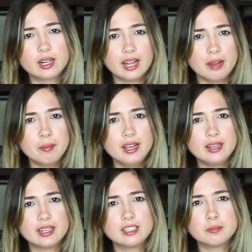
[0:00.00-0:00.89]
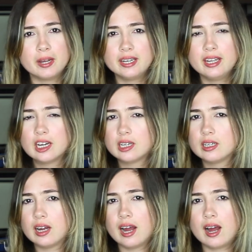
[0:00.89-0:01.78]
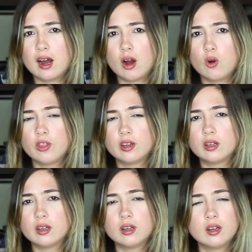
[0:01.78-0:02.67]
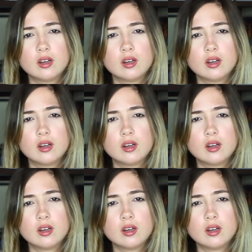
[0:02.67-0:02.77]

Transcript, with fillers: climate, like depending on how the